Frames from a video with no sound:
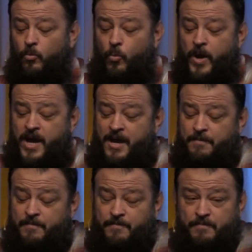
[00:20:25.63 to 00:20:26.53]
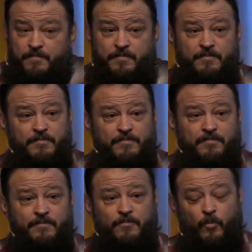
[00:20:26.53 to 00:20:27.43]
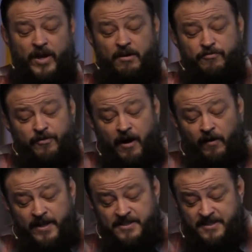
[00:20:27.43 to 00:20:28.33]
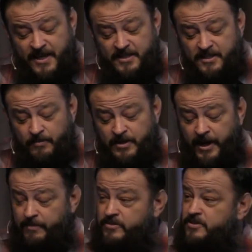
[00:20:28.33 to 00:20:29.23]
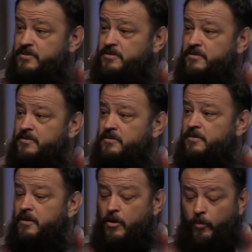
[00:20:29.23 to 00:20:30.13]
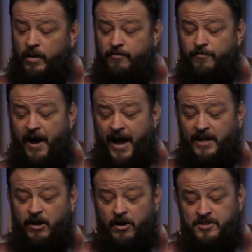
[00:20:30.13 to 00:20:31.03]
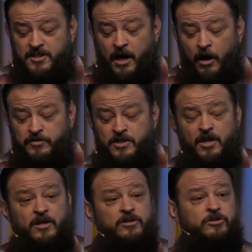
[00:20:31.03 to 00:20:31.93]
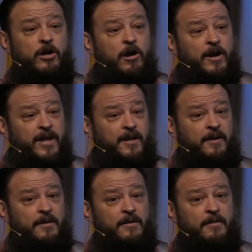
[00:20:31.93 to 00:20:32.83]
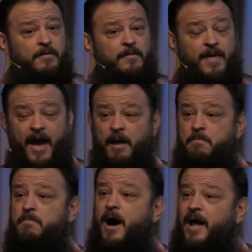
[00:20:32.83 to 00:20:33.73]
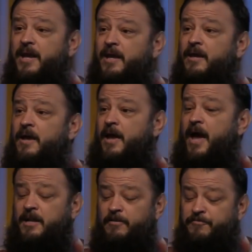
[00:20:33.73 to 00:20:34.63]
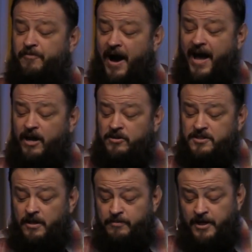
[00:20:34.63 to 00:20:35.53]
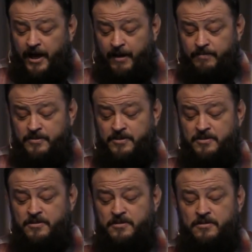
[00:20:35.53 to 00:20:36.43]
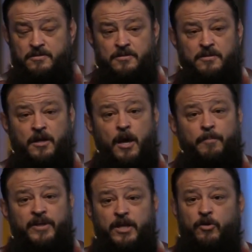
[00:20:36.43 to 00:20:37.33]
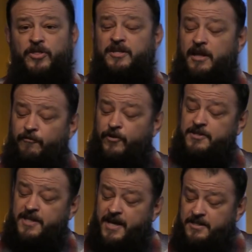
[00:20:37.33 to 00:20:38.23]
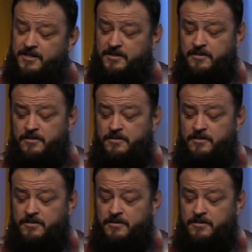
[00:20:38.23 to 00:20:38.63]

We, we can fall in sin sometimes. We find ourselves dirty and muddy and defiled sometimes. But you know what the difference is?